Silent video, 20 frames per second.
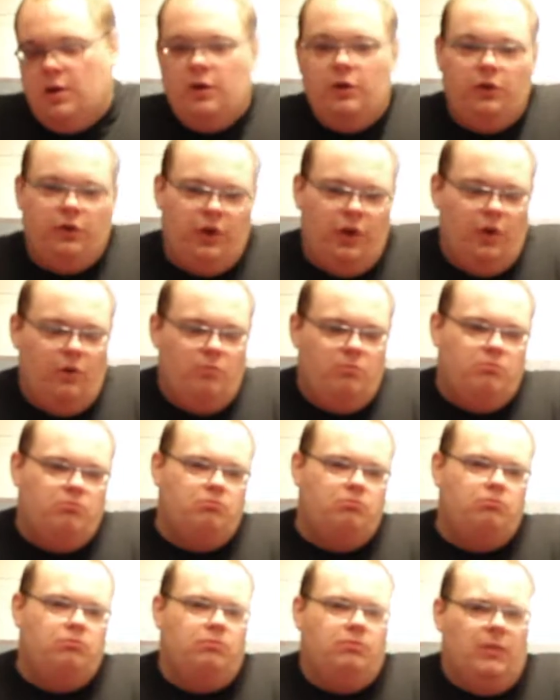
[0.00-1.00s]
So,
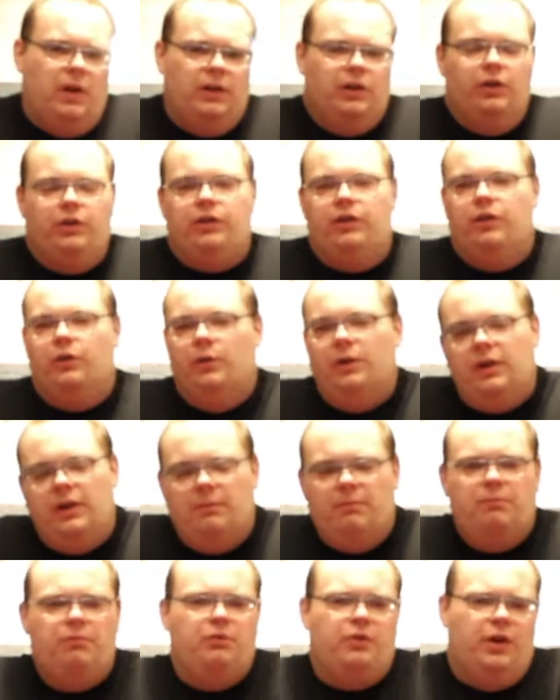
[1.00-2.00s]
I looked into it, and
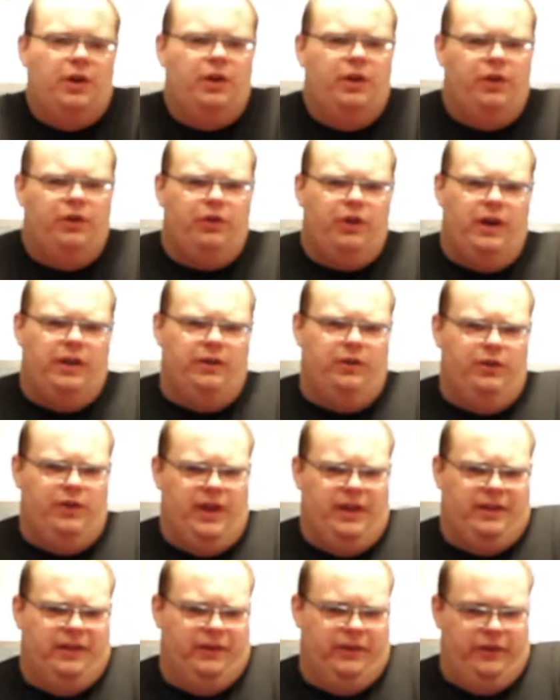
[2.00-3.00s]
I'm going to try and do
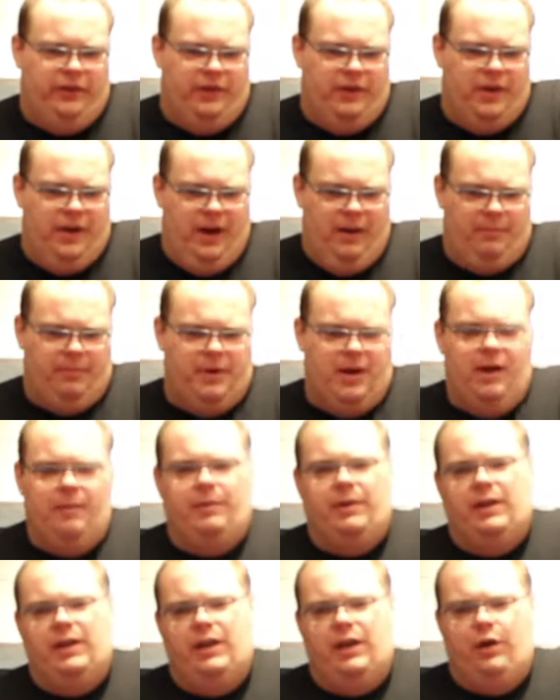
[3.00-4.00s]
that this
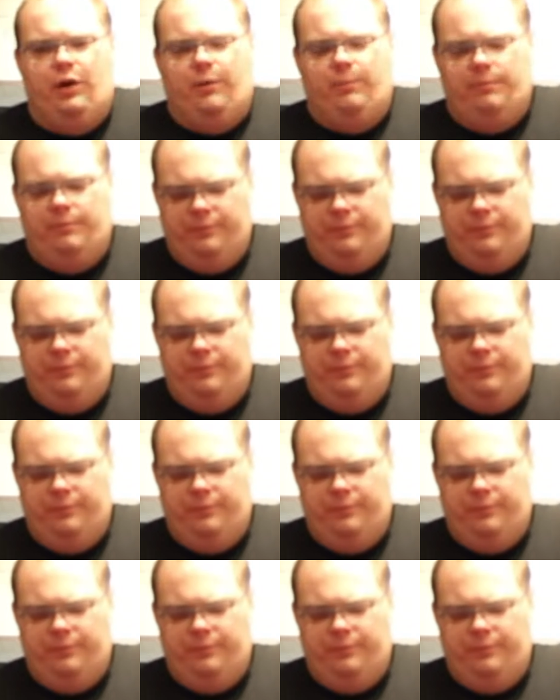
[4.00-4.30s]
upcoming year.